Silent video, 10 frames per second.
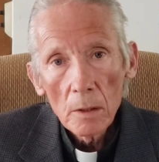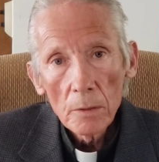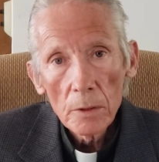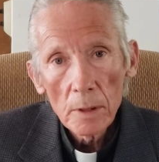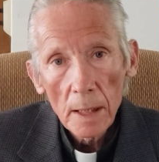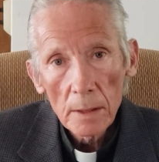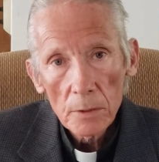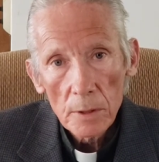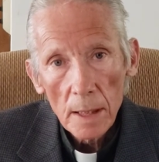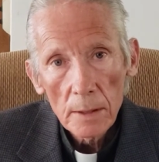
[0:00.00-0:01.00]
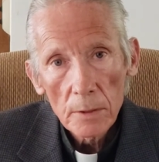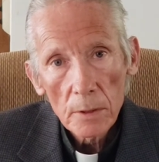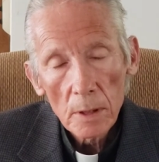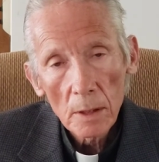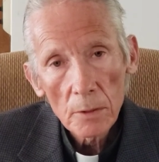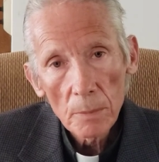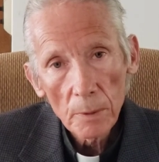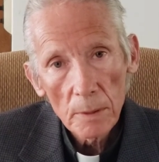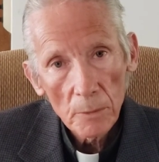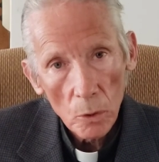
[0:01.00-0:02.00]
the United States
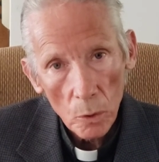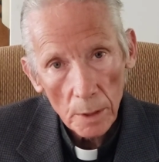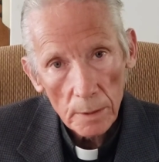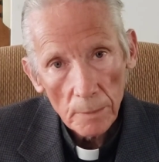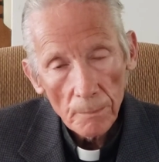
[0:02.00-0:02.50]
Supreme Court